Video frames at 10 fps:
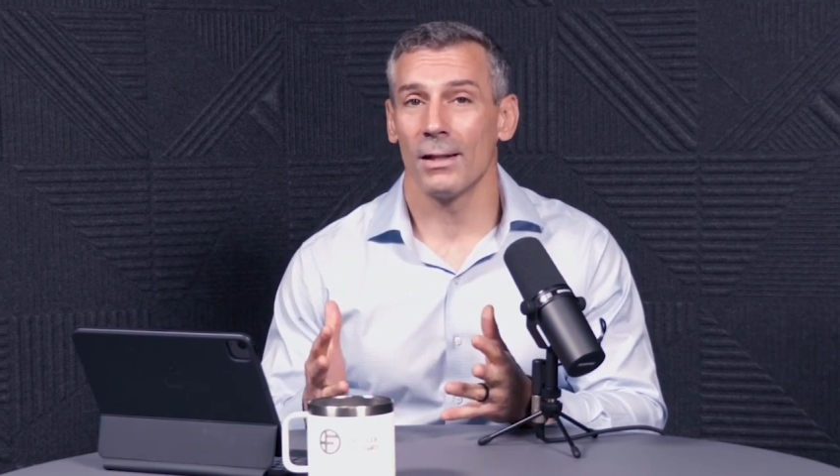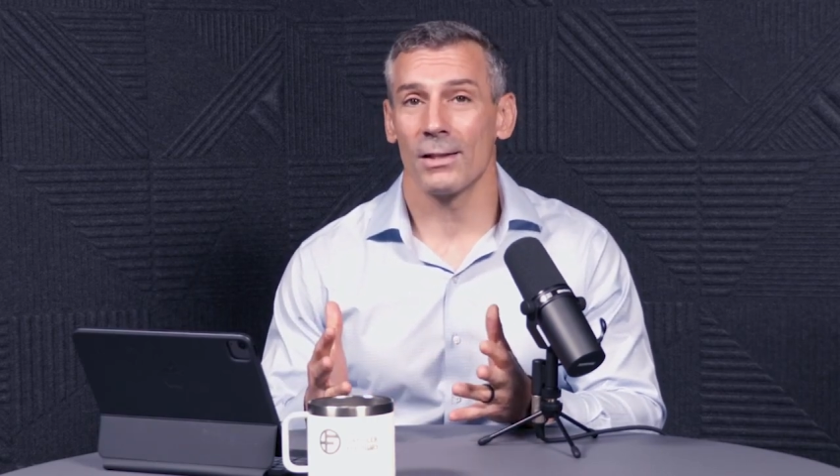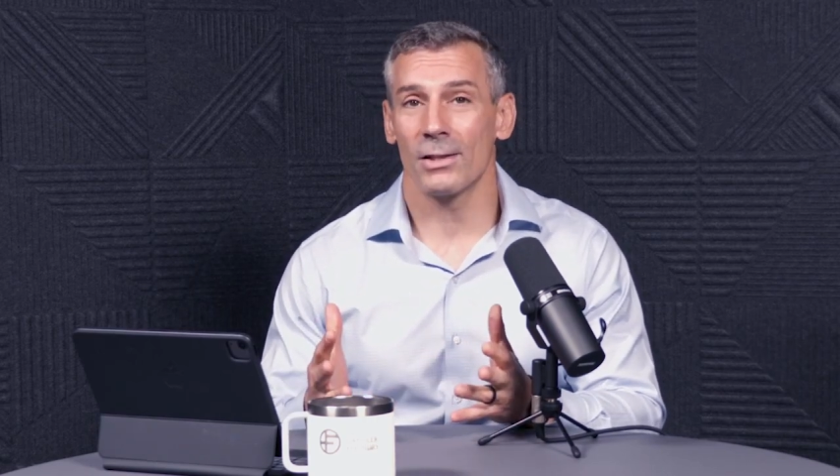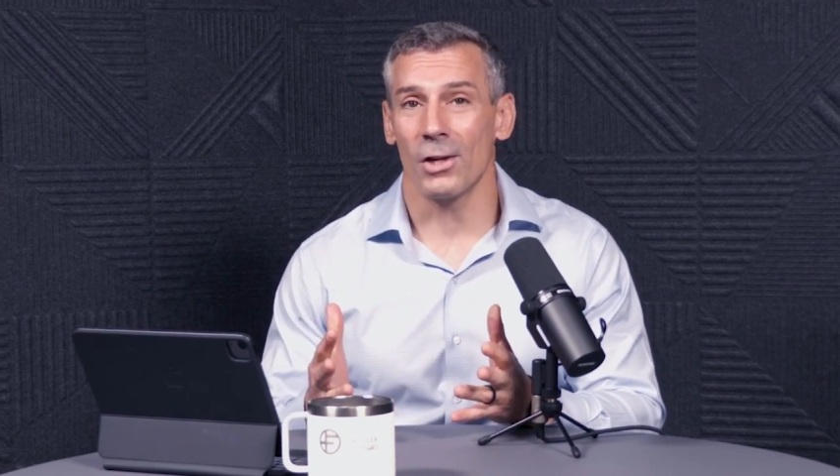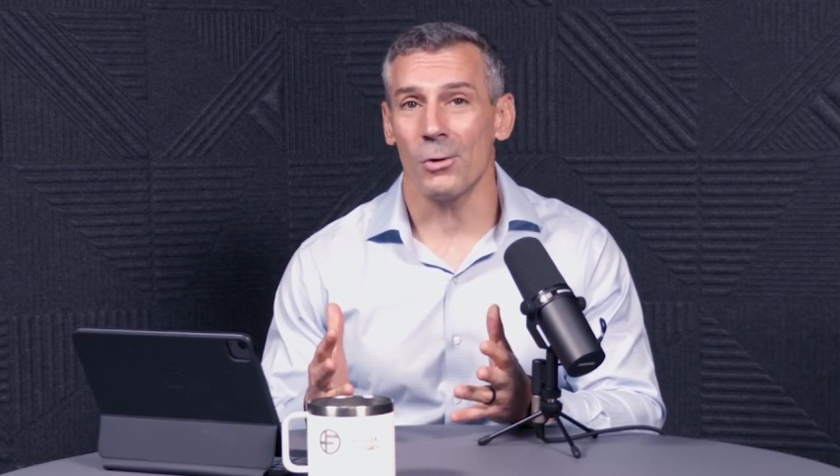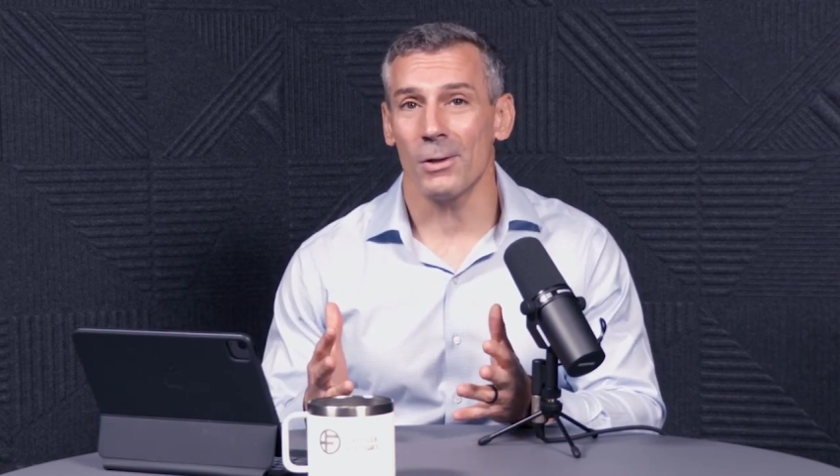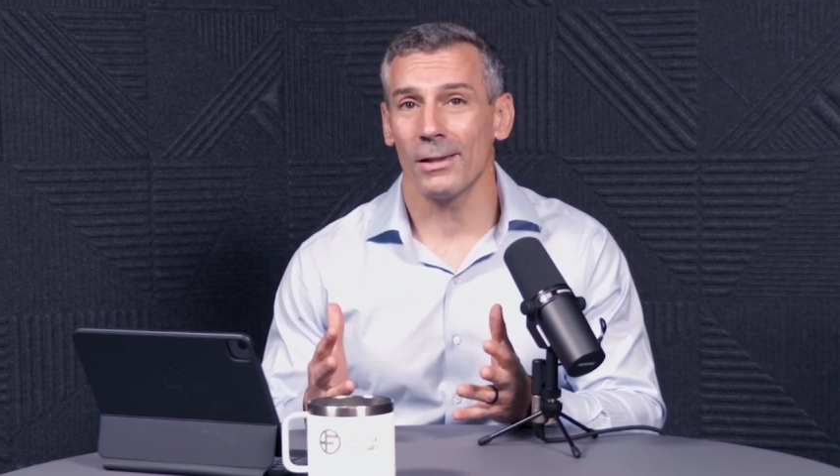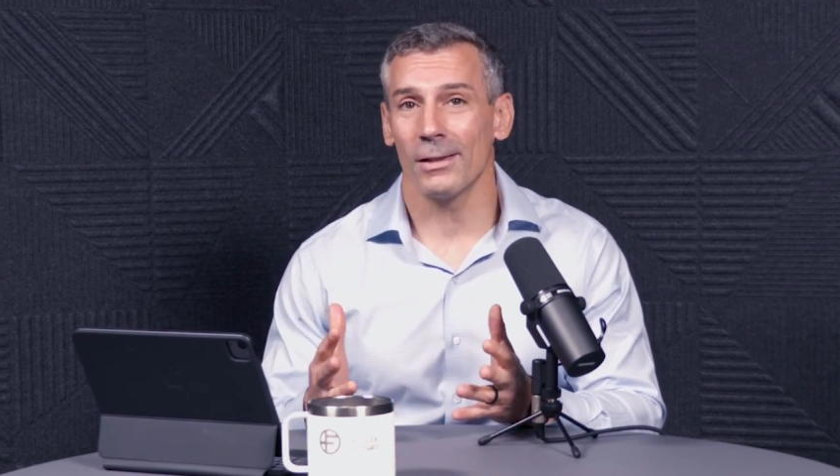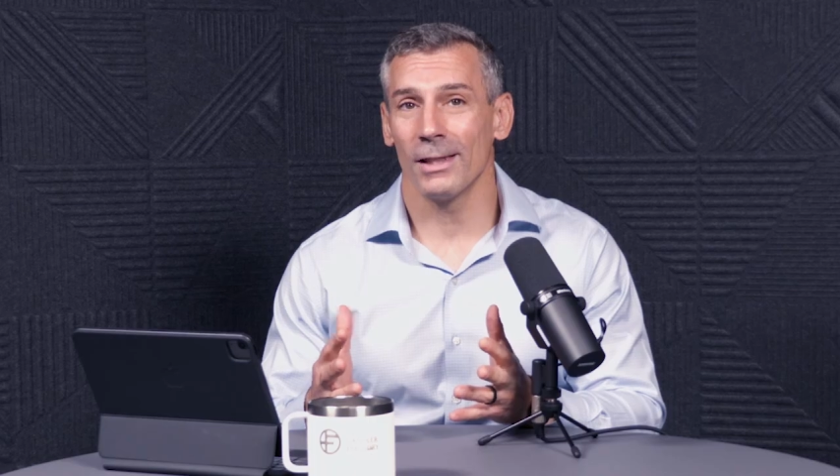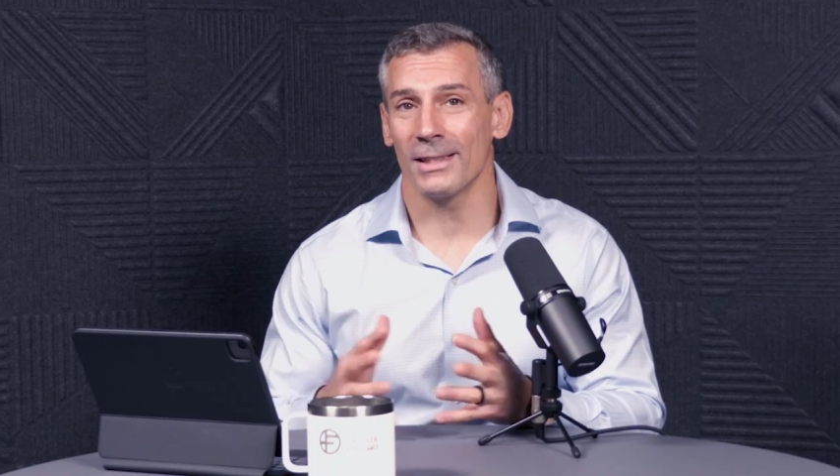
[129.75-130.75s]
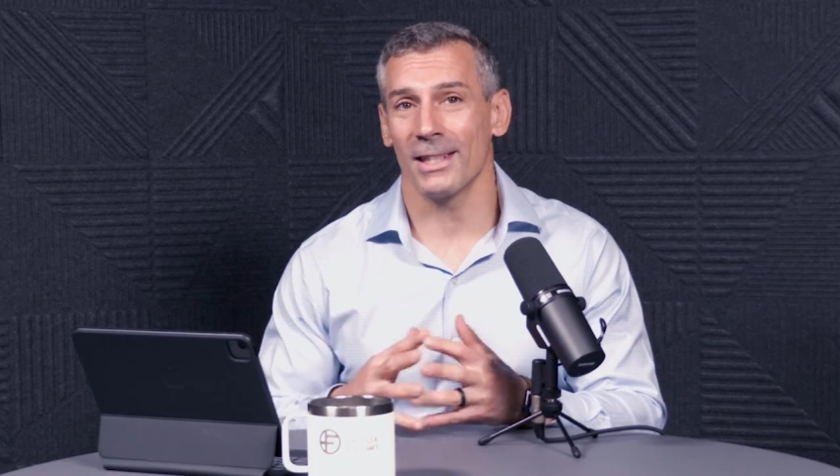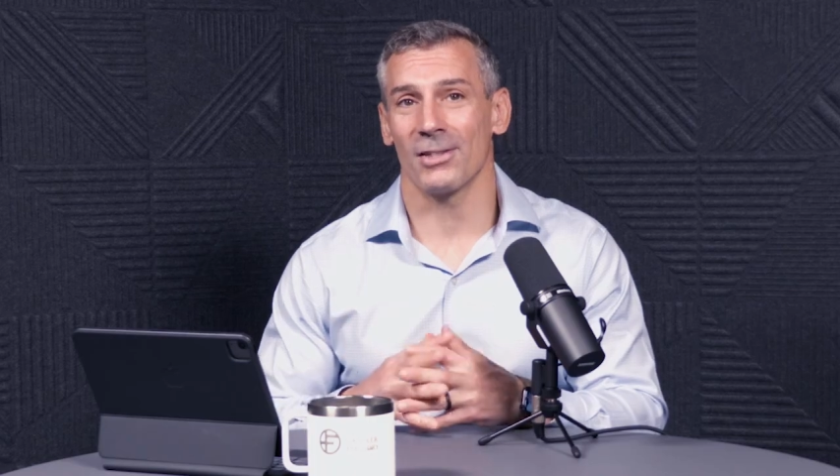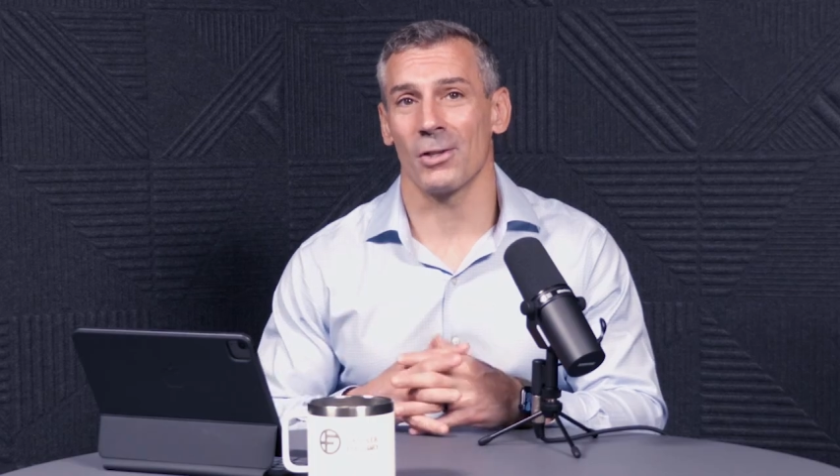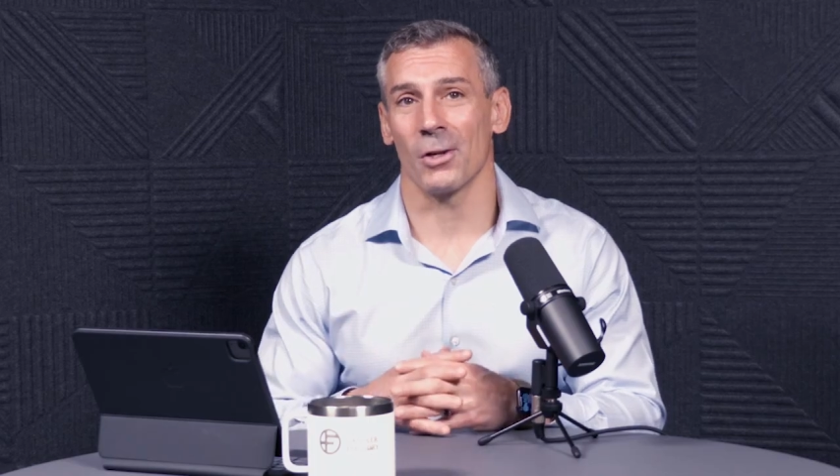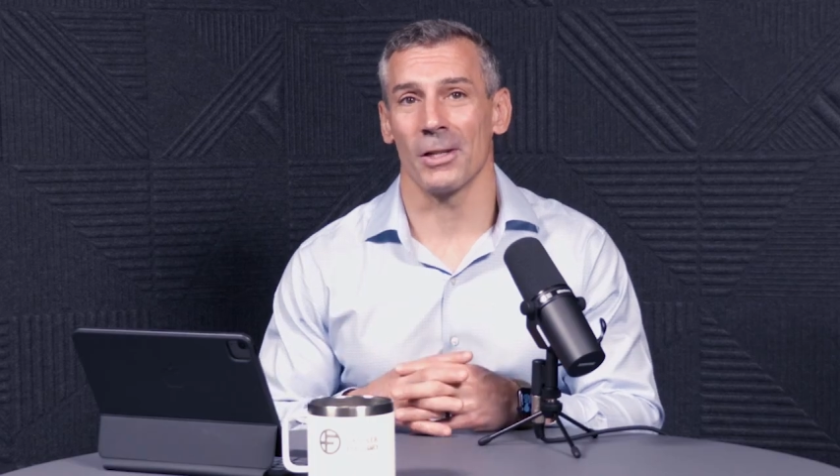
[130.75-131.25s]
So, let's get
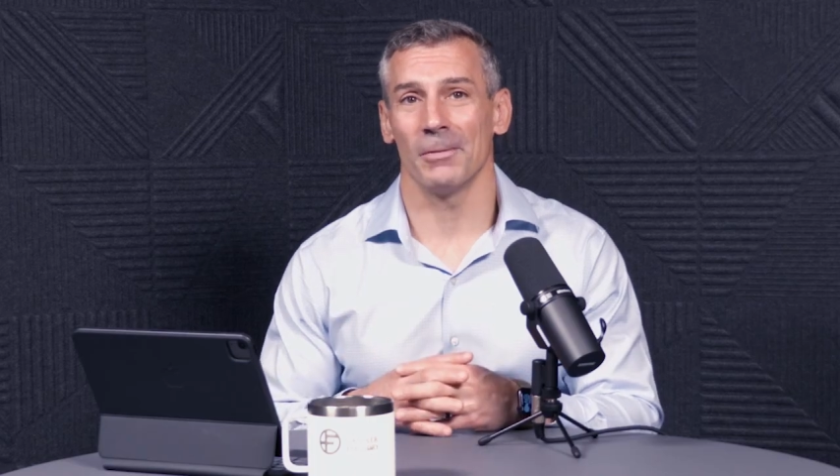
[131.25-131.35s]
started.